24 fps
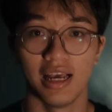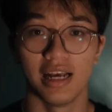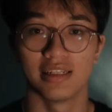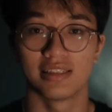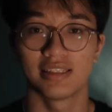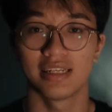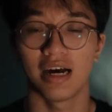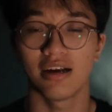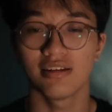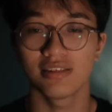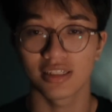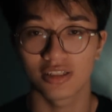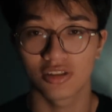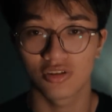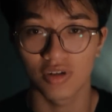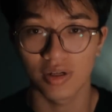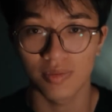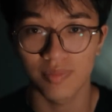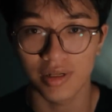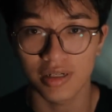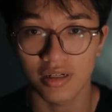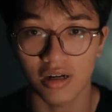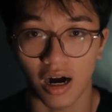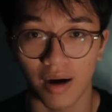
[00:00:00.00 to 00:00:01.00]
It sounds
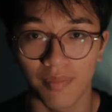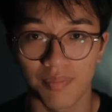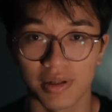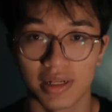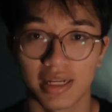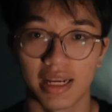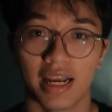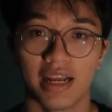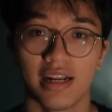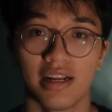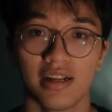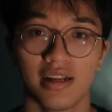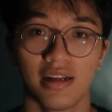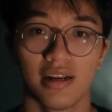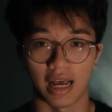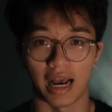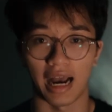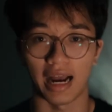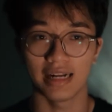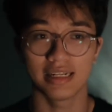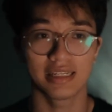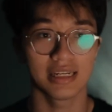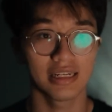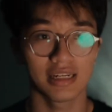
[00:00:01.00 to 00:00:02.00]
extremely complicated.
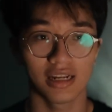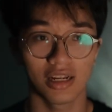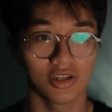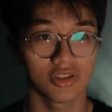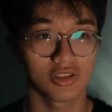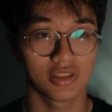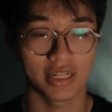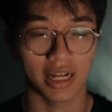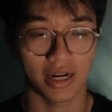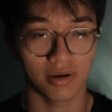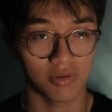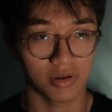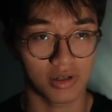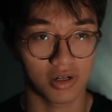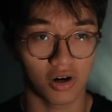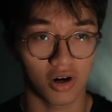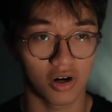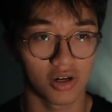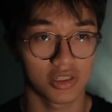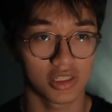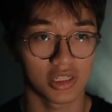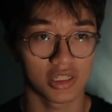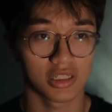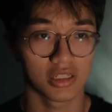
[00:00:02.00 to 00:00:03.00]
I didn't understand
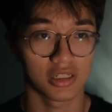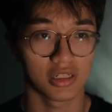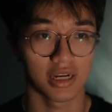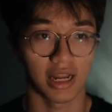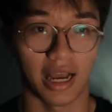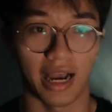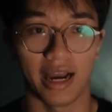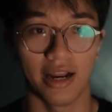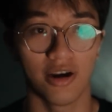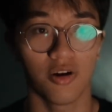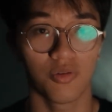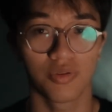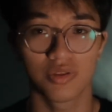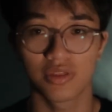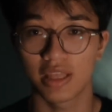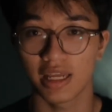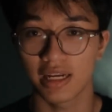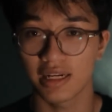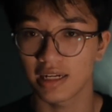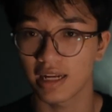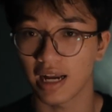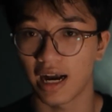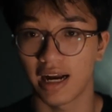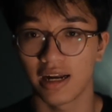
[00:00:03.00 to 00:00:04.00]
recursion. I don't
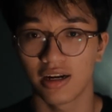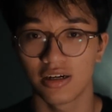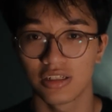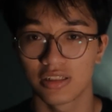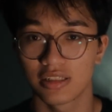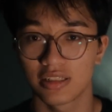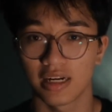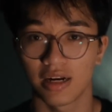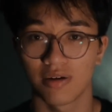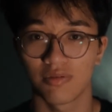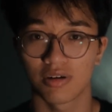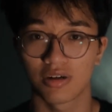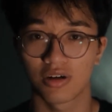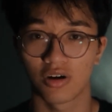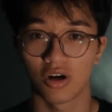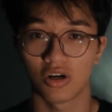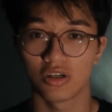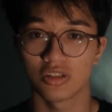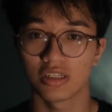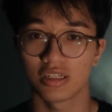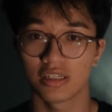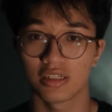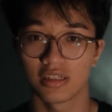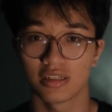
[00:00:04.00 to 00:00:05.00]
think I understand
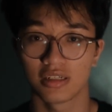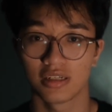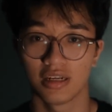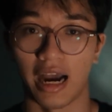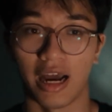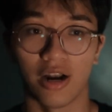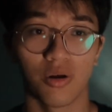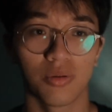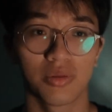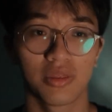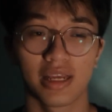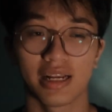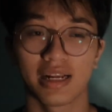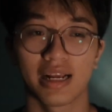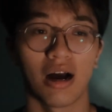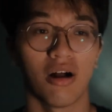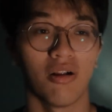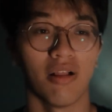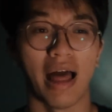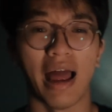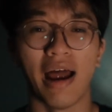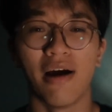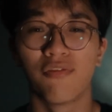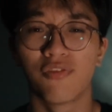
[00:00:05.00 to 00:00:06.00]
recursion. I don't think
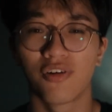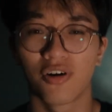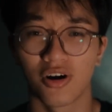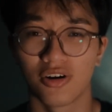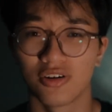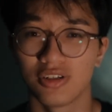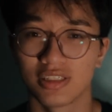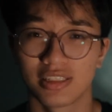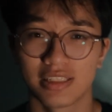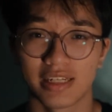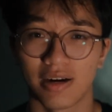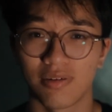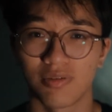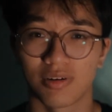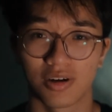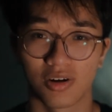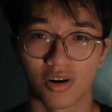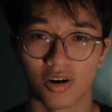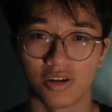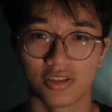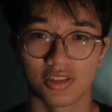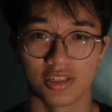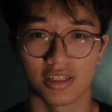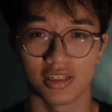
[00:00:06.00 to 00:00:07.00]
I'll ever understand
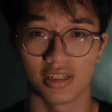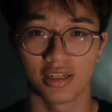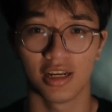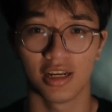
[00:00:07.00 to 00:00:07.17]
recursion.